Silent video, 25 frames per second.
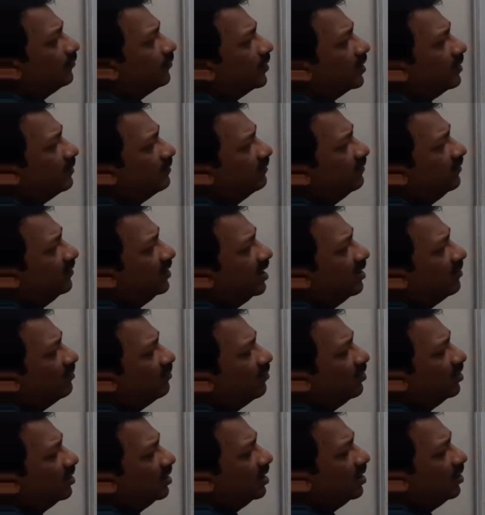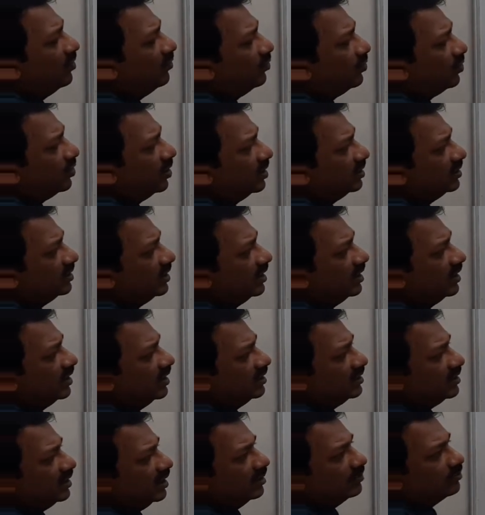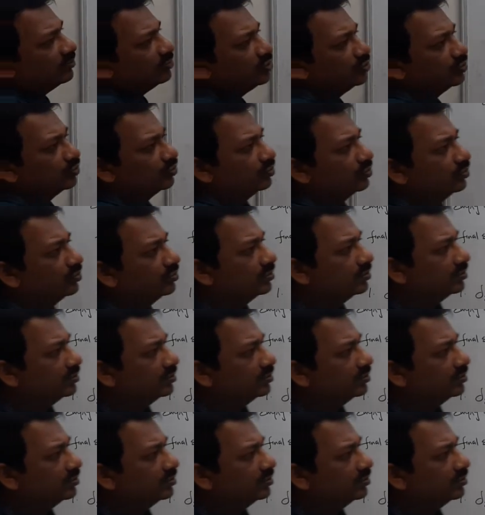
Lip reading: from m1 how we can generate m2?